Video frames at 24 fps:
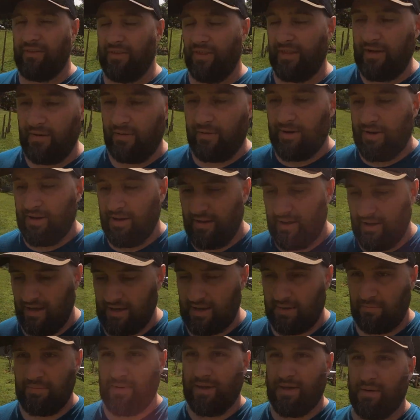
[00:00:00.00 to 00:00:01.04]
So that way I
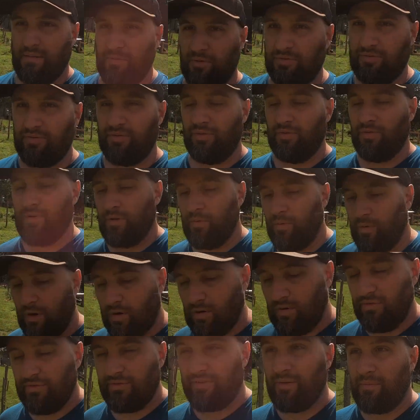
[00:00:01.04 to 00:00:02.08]
can be able to
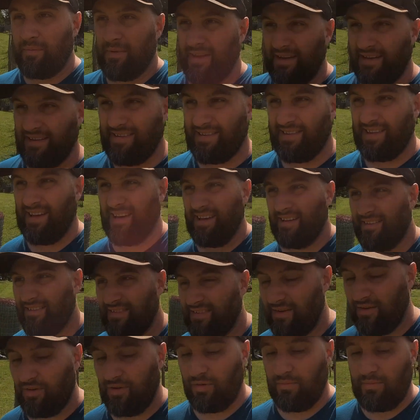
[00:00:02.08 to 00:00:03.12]
work on some of these things
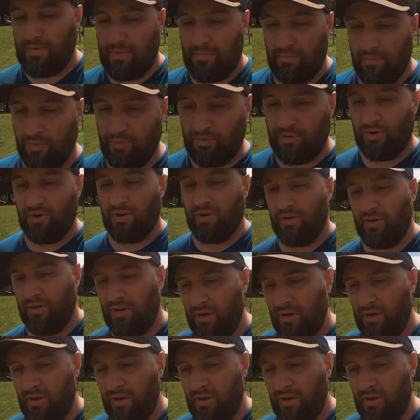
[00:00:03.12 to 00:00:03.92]
a little bit more.